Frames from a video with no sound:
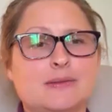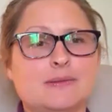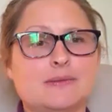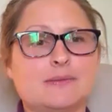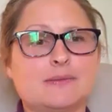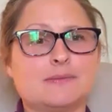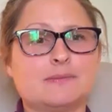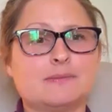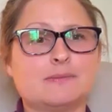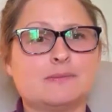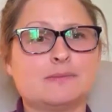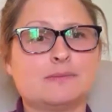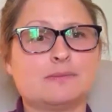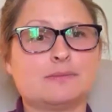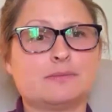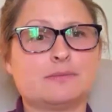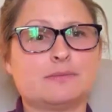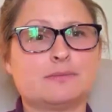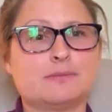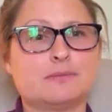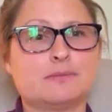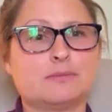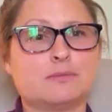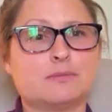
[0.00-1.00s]
is it true to
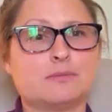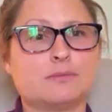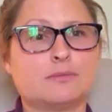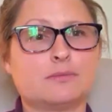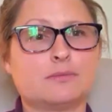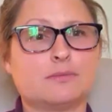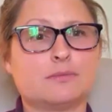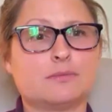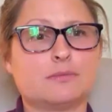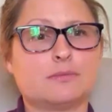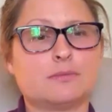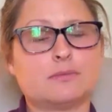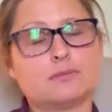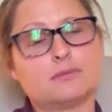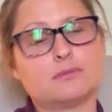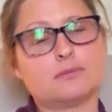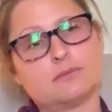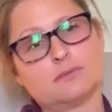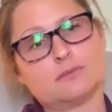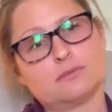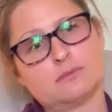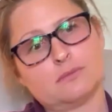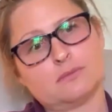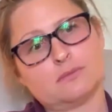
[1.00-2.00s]
say
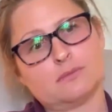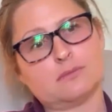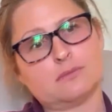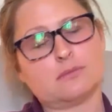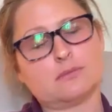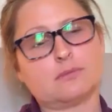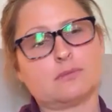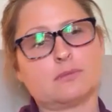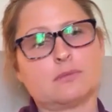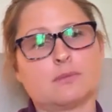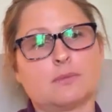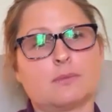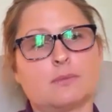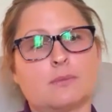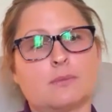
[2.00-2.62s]
that